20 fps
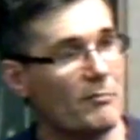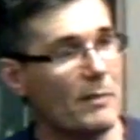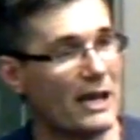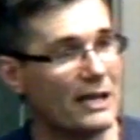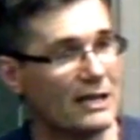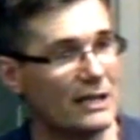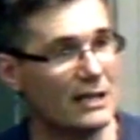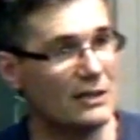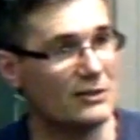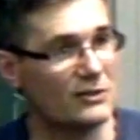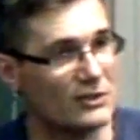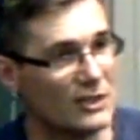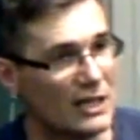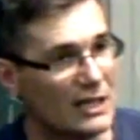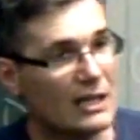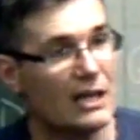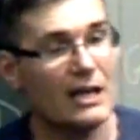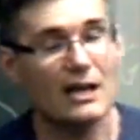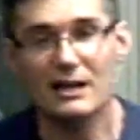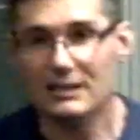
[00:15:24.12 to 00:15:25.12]
of making it
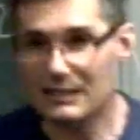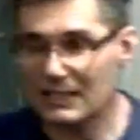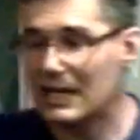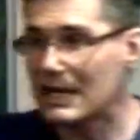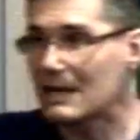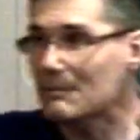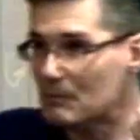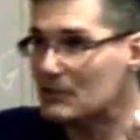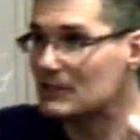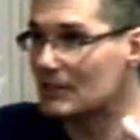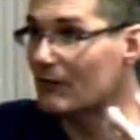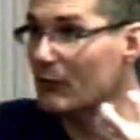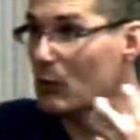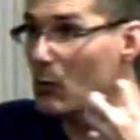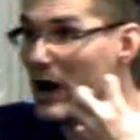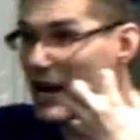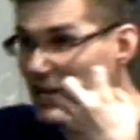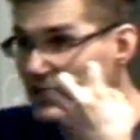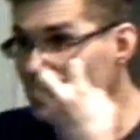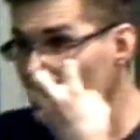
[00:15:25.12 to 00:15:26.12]
interesting to keep yourself
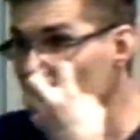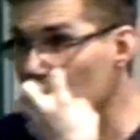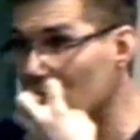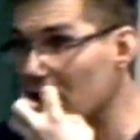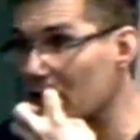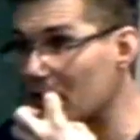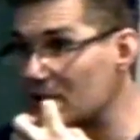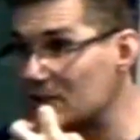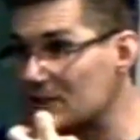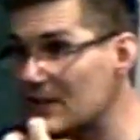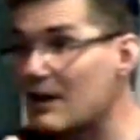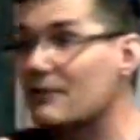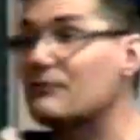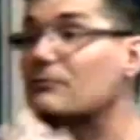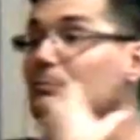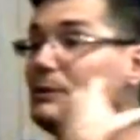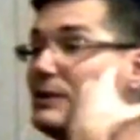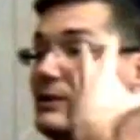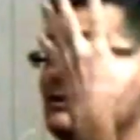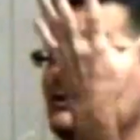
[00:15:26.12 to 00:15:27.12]
awake so you learn the
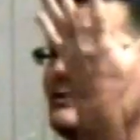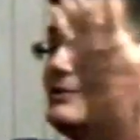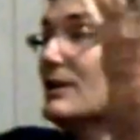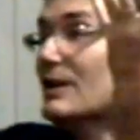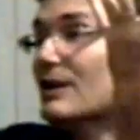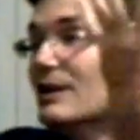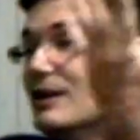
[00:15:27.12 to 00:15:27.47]
stuff because